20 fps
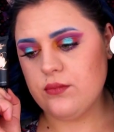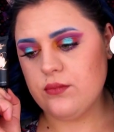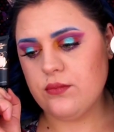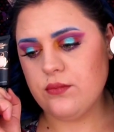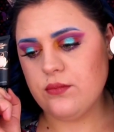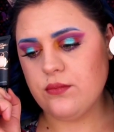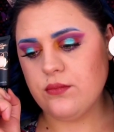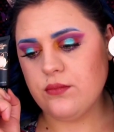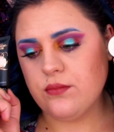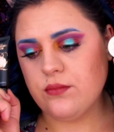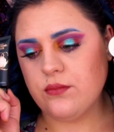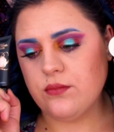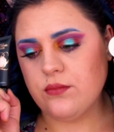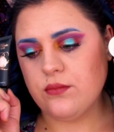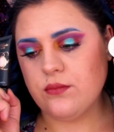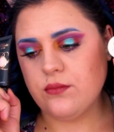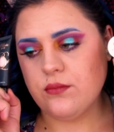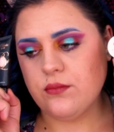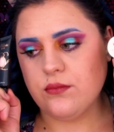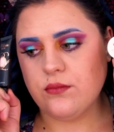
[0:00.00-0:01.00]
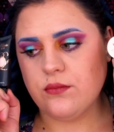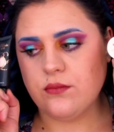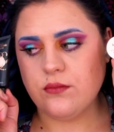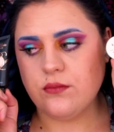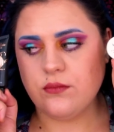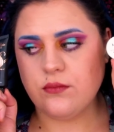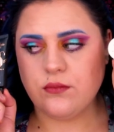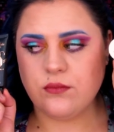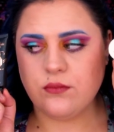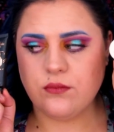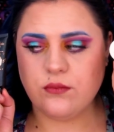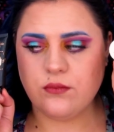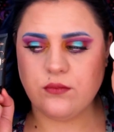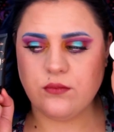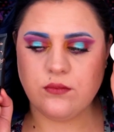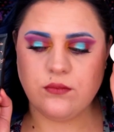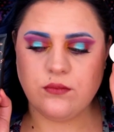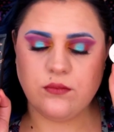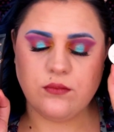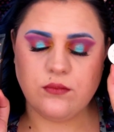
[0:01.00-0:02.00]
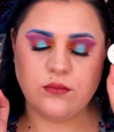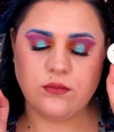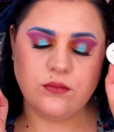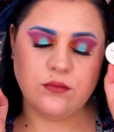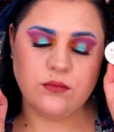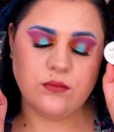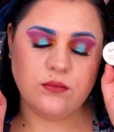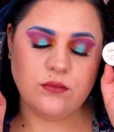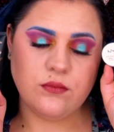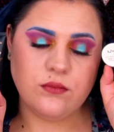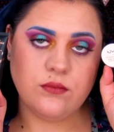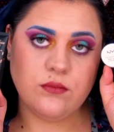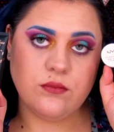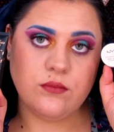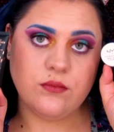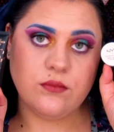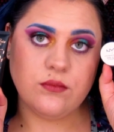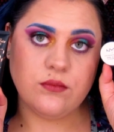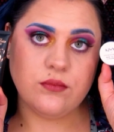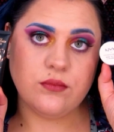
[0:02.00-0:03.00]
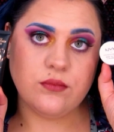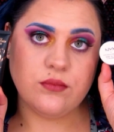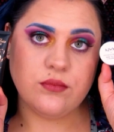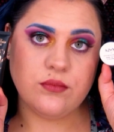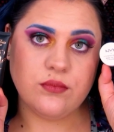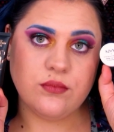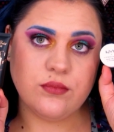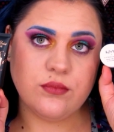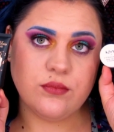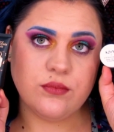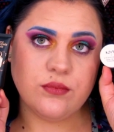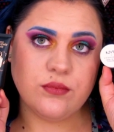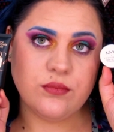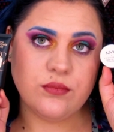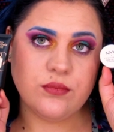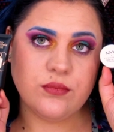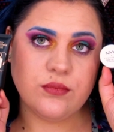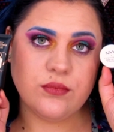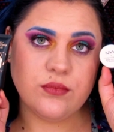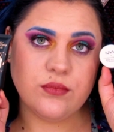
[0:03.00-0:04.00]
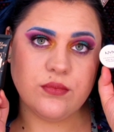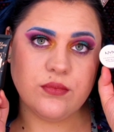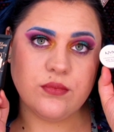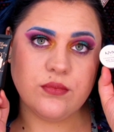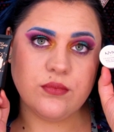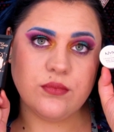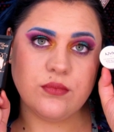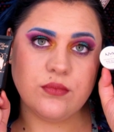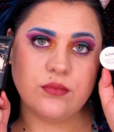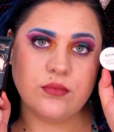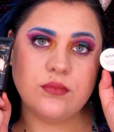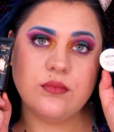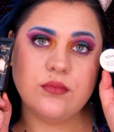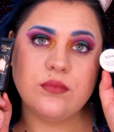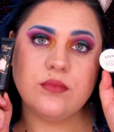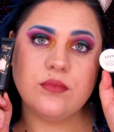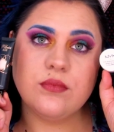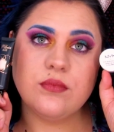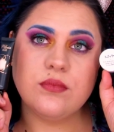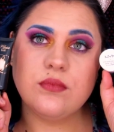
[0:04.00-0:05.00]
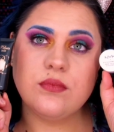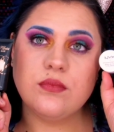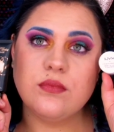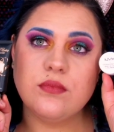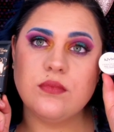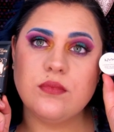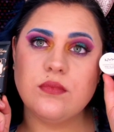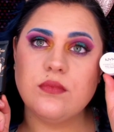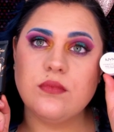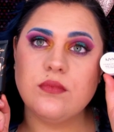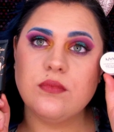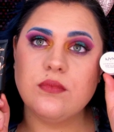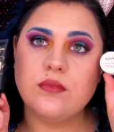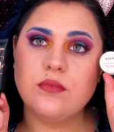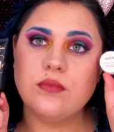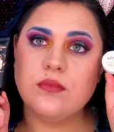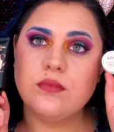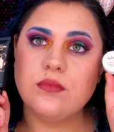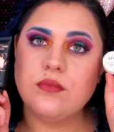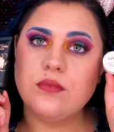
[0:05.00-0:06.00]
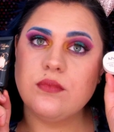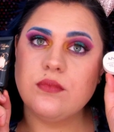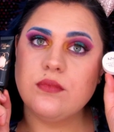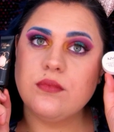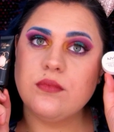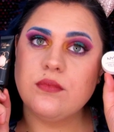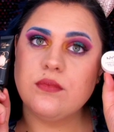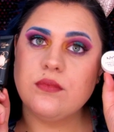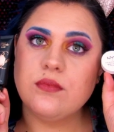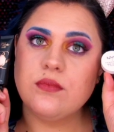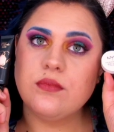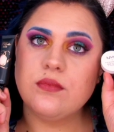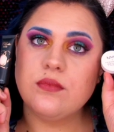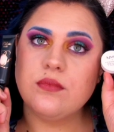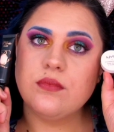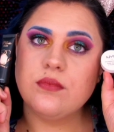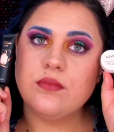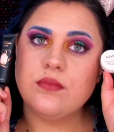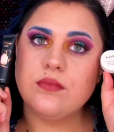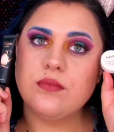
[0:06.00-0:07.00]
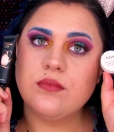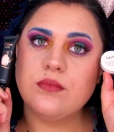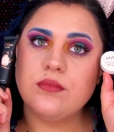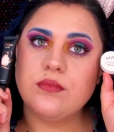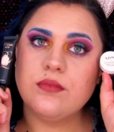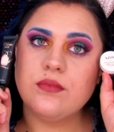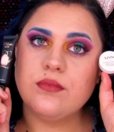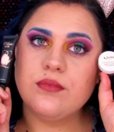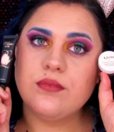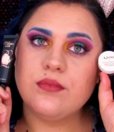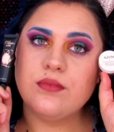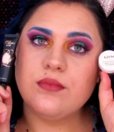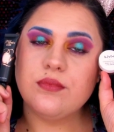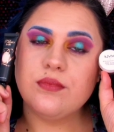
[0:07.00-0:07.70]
Nobody speaks.